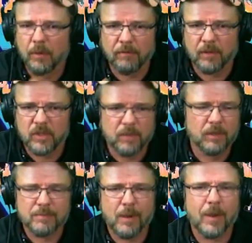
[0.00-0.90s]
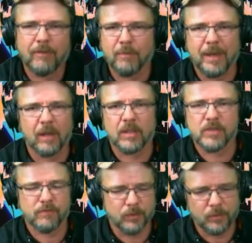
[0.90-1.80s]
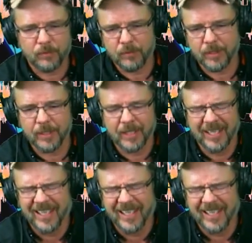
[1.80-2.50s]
We were fellowship because my wife had made all this food, and